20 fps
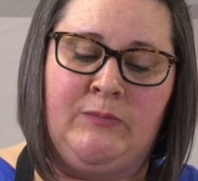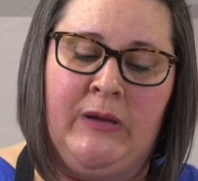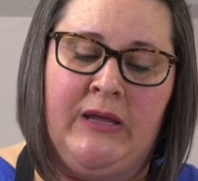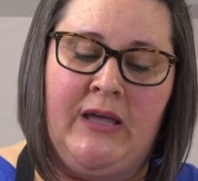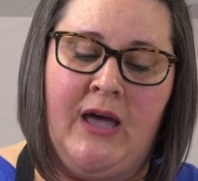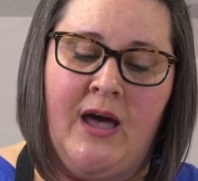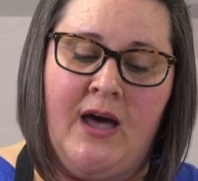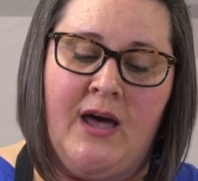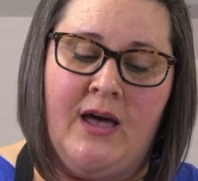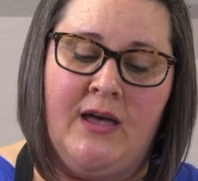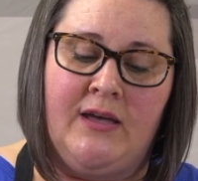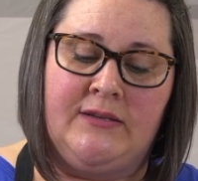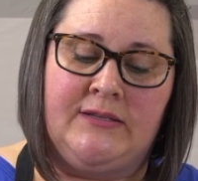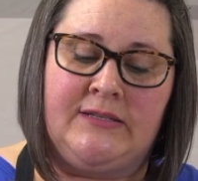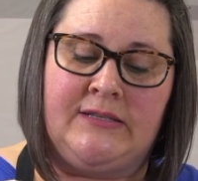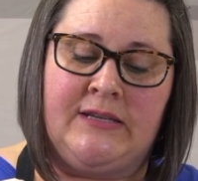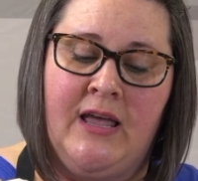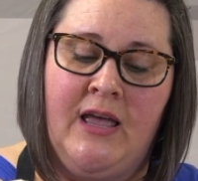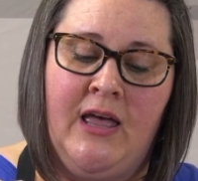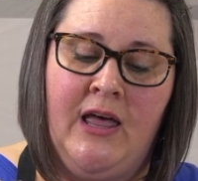
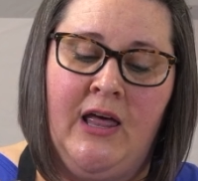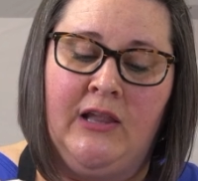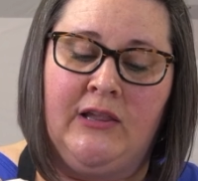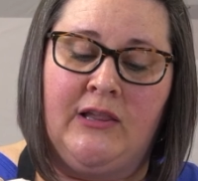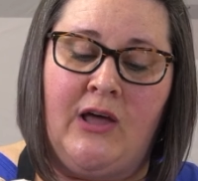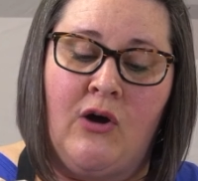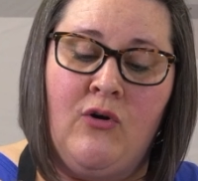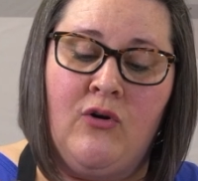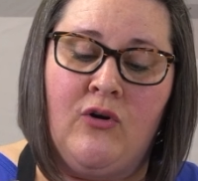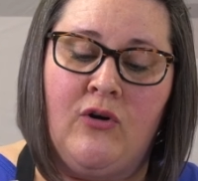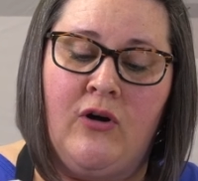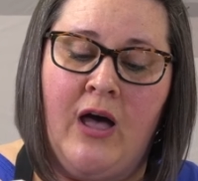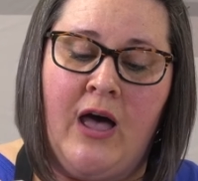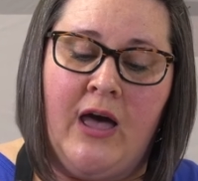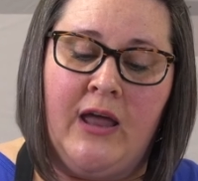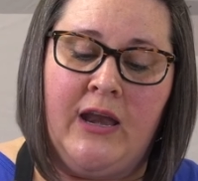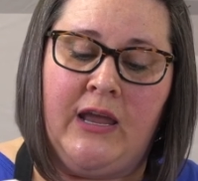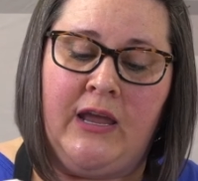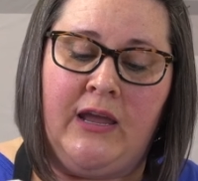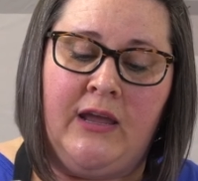because local
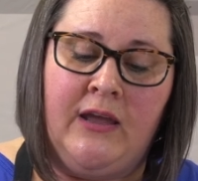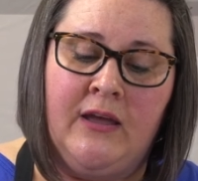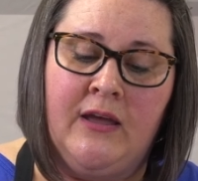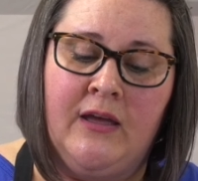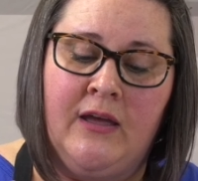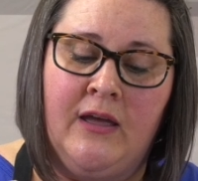honey,